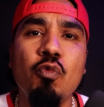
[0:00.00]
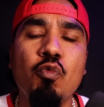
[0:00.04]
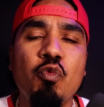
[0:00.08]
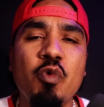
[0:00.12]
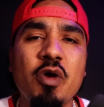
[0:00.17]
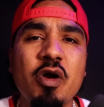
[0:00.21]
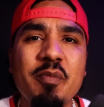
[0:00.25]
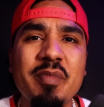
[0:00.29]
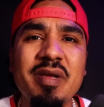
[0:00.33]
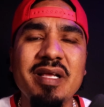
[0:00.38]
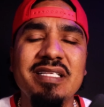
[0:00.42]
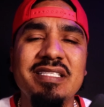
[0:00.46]

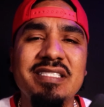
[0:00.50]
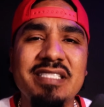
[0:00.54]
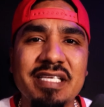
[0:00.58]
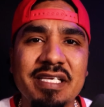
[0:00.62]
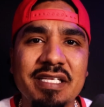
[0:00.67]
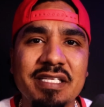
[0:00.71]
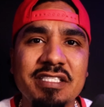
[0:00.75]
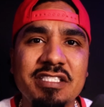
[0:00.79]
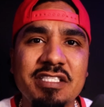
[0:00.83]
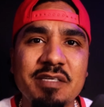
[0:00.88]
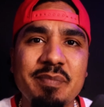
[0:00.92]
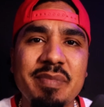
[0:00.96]

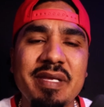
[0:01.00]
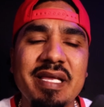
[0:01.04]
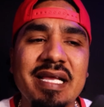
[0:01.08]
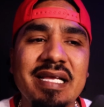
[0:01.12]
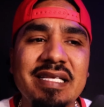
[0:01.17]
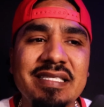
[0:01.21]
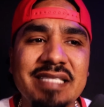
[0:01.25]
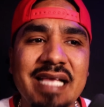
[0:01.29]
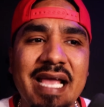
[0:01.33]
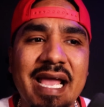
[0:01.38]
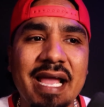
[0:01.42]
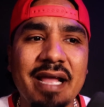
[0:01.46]
Wilmington to be
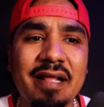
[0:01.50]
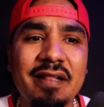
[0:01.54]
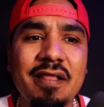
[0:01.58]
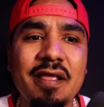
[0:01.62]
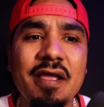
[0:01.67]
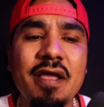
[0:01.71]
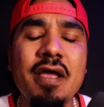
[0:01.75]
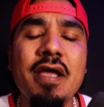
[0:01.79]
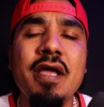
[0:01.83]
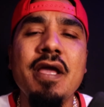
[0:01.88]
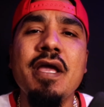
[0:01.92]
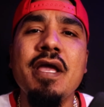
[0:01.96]
exact.
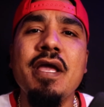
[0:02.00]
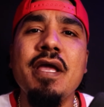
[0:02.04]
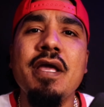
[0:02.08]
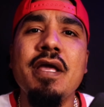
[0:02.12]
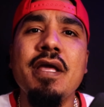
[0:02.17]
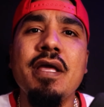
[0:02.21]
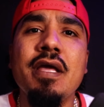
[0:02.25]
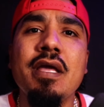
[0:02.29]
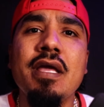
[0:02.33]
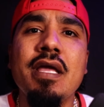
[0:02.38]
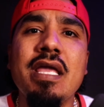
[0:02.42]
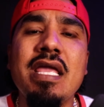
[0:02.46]

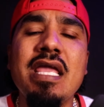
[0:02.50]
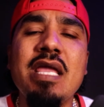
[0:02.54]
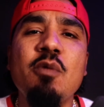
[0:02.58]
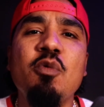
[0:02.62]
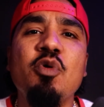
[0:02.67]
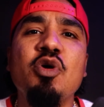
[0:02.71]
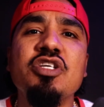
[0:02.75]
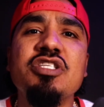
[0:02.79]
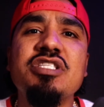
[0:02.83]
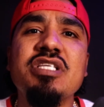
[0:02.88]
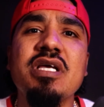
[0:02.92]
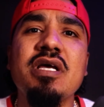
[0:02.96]
He
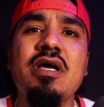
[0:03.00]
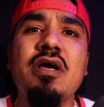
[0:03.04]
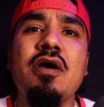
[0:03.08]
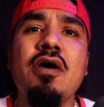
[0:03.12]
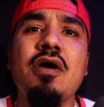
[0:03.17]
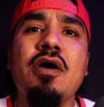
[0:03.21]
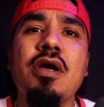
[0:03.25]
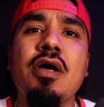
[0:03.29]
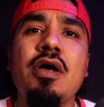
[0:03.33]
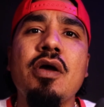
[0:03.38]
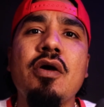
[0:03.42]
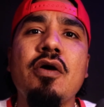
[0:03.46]
was
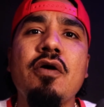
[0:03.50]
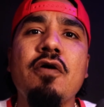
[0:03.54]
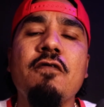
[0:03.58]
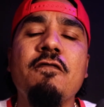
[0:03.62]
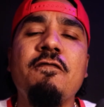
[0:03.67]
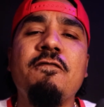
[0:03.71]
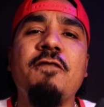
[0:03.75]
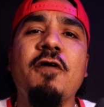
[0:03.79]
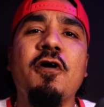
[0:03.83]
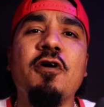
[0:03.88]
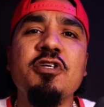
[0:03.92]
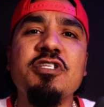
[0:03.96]

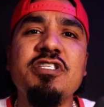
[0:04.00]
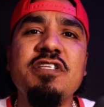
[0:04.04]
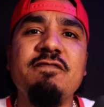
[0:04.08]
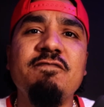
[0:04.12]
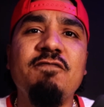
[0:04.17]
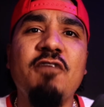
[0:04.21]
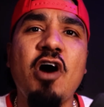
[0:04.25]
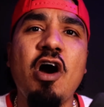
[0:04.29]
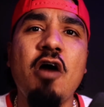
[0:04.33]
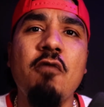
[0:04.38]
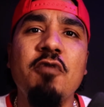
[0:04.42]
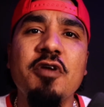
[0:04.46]
first
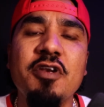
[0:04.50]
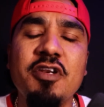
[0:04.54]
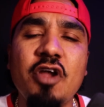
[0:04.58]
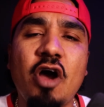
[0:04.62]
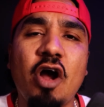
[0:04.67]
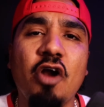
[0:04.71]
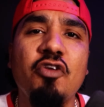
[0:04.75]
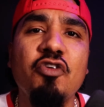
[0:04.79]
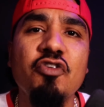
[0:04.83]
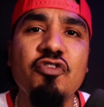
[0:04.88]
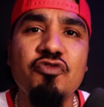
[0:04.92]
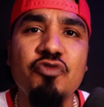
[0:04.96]
involved with
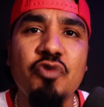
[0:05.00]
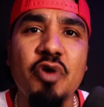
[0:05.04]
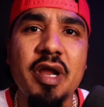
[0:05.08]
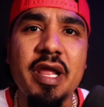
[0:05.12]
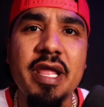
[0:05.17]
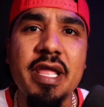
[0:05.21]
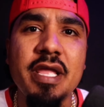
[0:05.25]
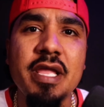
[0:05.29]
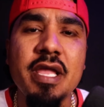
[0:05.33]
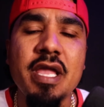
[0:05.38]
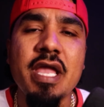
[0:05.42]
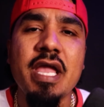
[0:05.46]
Dr.
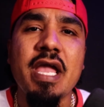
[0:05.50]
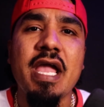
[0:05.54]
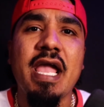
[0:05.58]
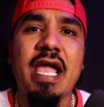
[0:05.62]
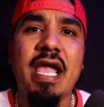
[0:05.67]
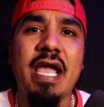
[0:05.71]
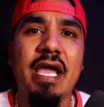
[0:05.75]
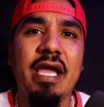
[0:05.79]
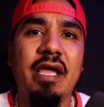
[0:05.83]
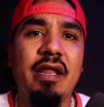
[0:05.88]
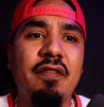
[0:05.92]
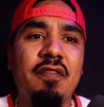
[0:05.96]
Dre
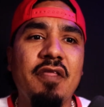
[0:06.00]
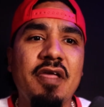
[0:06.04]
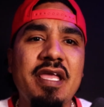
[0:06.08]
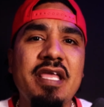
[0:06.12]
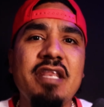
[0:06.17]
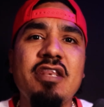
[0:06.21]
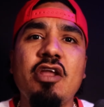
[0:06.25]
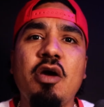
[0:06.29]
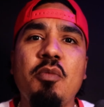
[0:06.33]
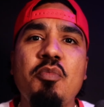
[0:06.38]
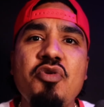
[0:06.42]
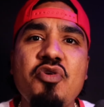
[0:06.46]
and the
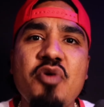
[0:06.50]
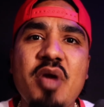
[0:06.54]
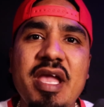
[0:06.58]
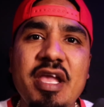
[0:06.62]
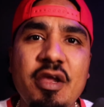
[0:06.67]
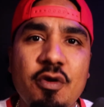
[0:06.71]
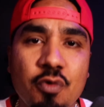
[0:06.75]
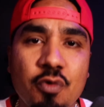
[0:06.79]
NWA